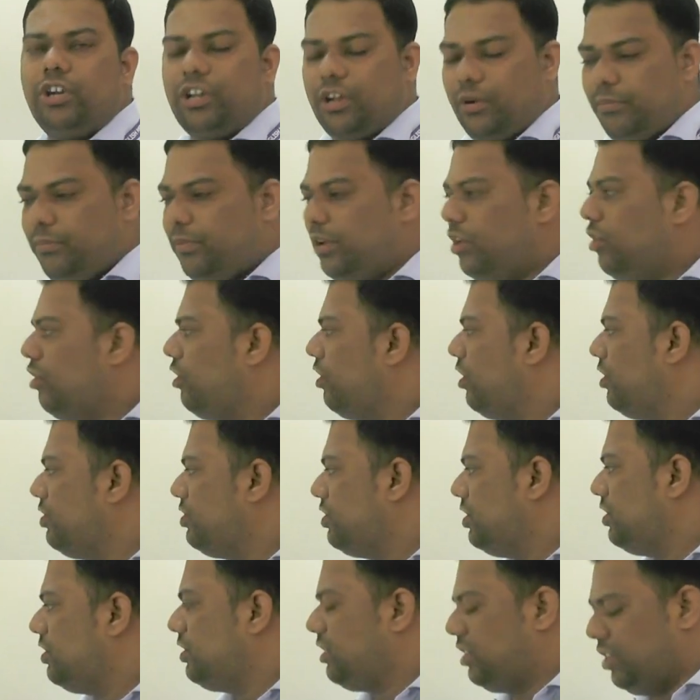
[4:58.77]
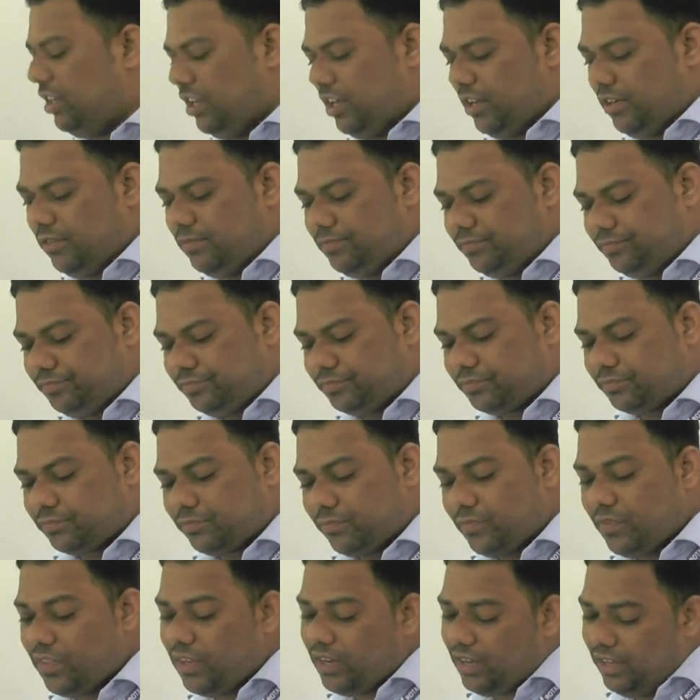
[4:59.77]
terminologies here.
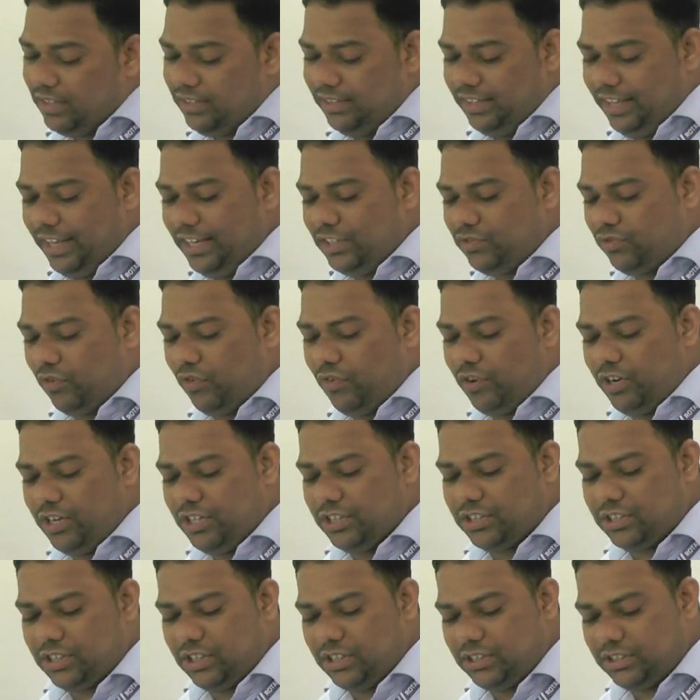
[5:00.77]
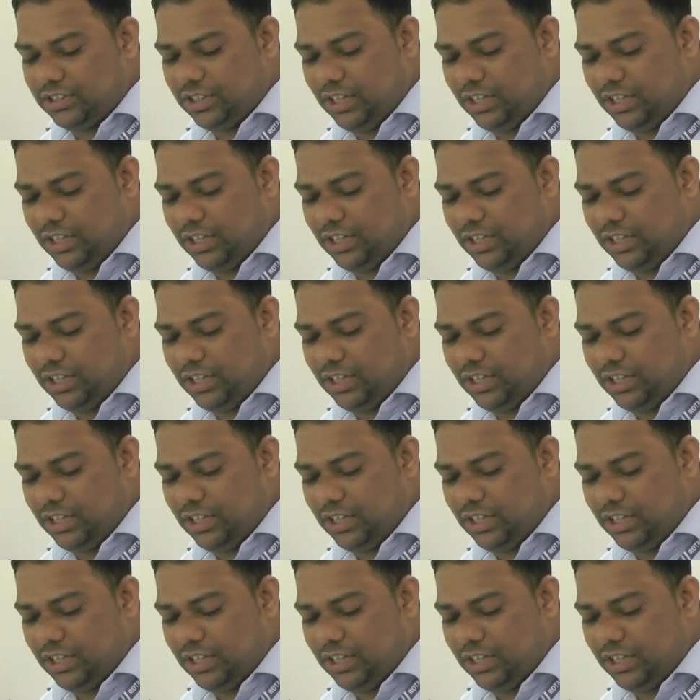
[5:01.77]
Next we will discuss